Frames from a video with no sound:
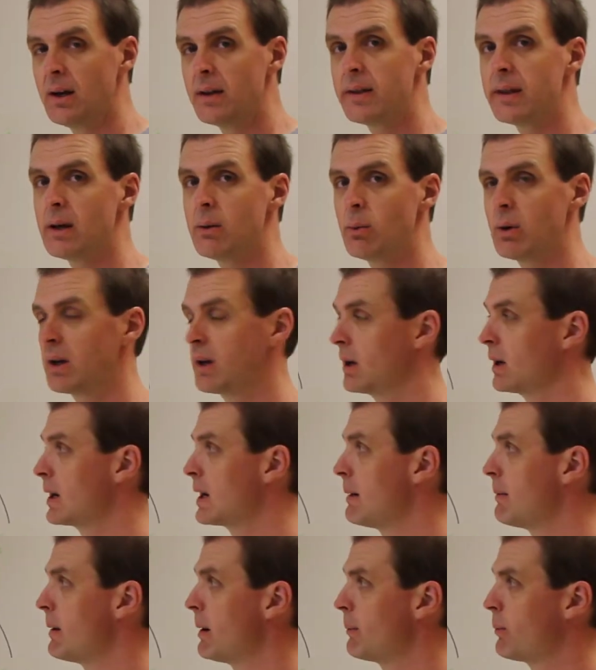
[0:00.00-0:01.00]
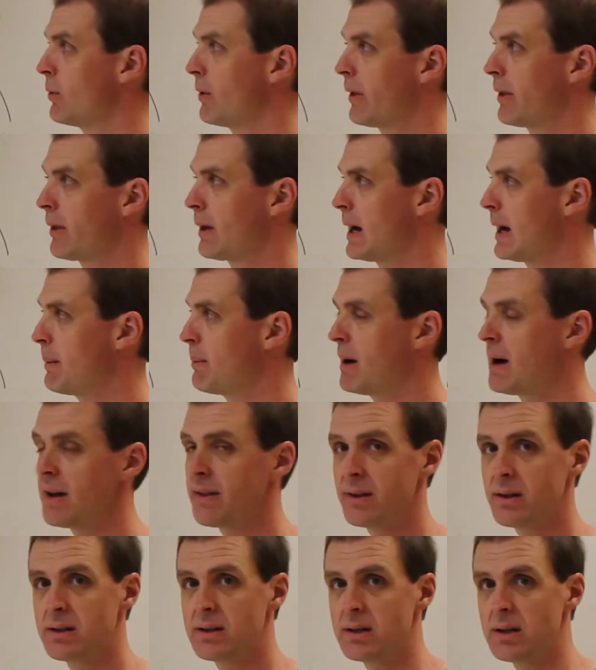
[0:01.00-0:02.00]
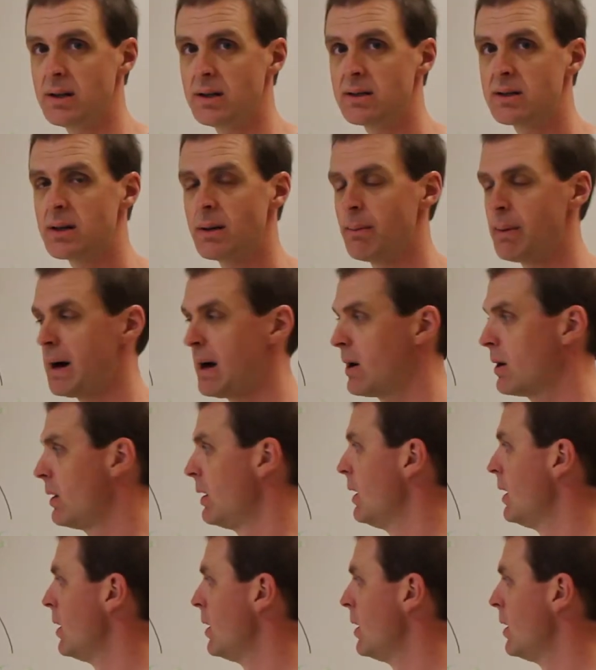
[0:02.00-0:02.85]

then we can come up with hypotheses about